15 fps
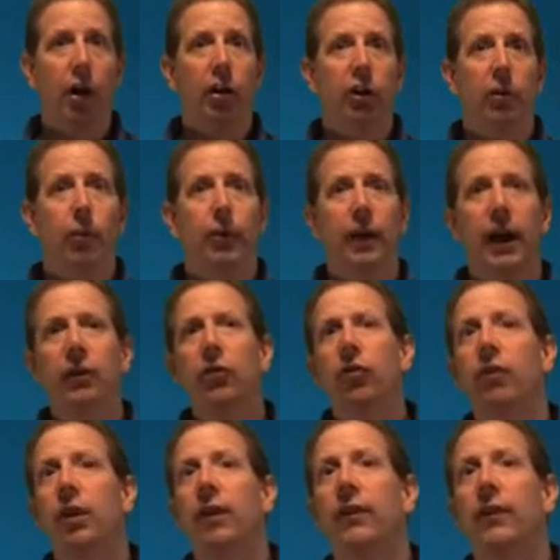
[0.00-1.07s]
To protect
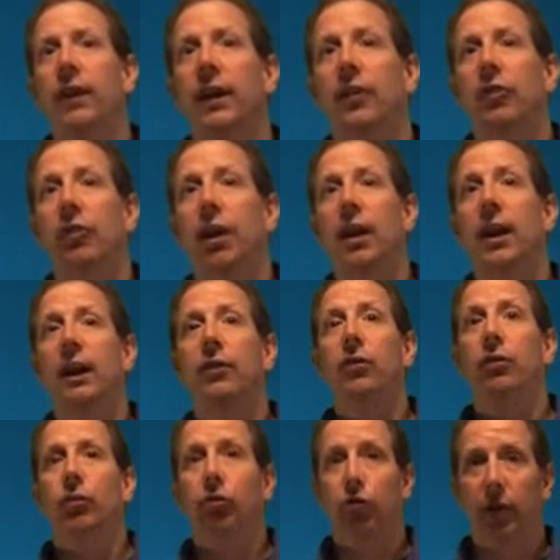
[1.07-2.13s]
yourself against
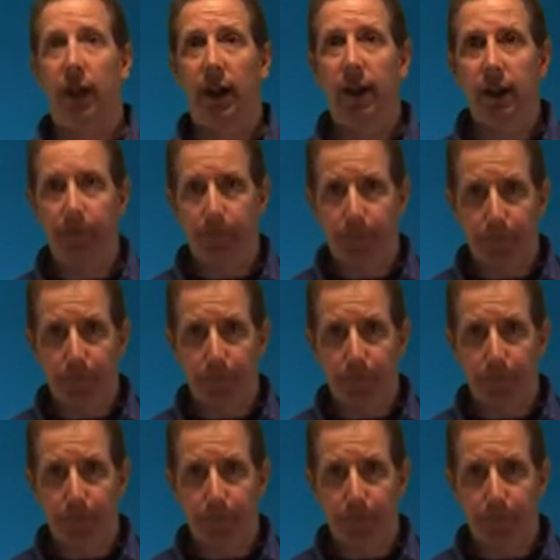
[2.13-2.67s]
electrical shock